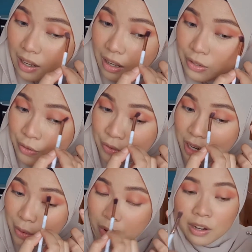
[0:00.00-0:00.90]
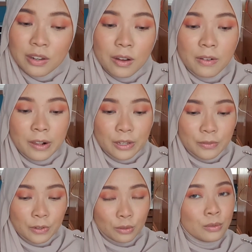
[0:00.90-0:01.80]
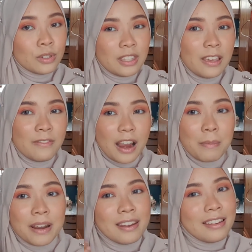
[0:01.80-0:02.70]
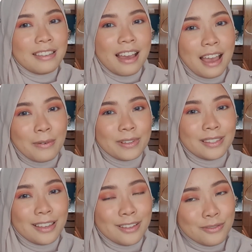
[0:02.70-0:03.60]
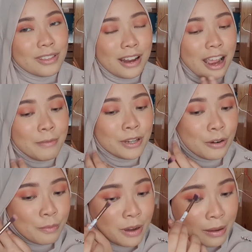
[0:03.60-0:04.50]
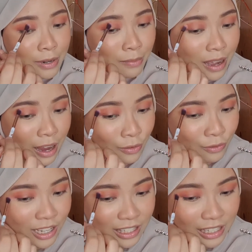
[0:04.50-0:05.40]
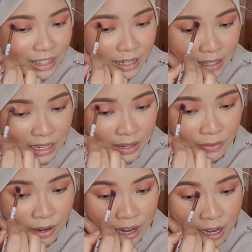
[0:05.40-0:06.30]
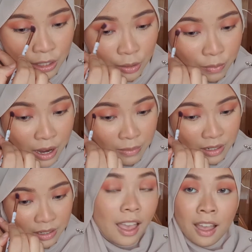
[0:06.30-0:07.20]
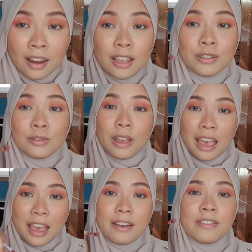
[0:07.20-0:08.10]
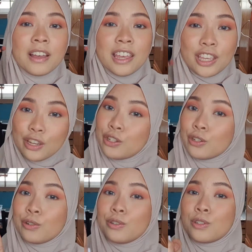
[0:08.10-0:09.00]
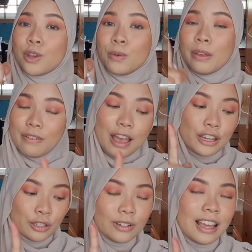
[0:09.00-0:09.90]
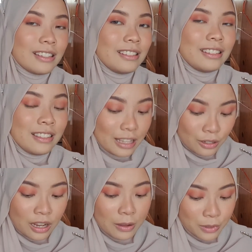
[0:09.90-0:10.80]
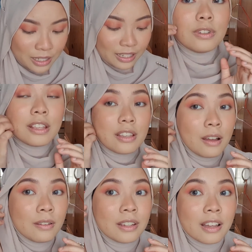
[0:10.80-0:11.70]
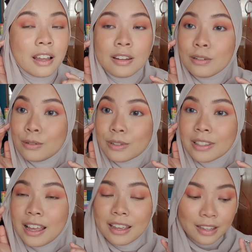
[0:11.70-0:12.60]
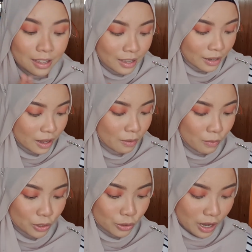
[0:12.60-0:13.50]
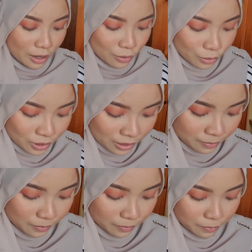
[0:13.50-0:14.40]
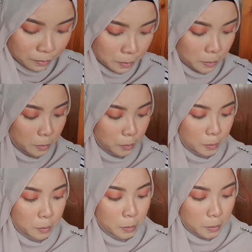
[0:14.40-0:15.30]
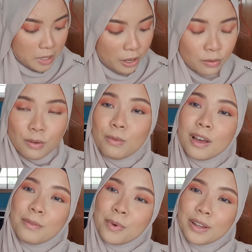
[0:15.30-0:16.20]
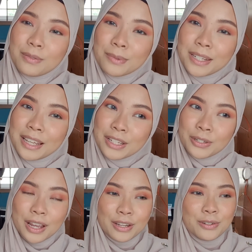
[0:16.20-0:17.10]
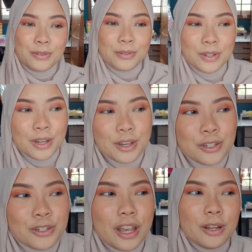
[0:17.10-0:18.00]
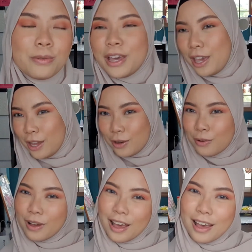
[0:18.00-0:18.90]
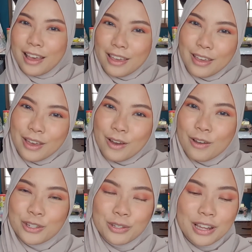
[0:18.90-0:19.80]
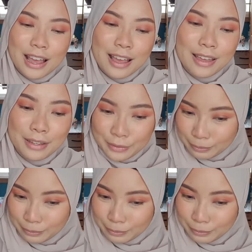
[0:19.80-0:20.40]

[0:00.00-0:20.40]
really want your look to stay vibrant, then yeah, I would say use an eyeshadow primer, but I don't really see the need for an eyeshadow primer unless you have issues with your eyeshadow lasting. That's all I would say. That's how the color looks like. Now what should I go in? I don't know what next should I do. Should I do a halo eye, or should I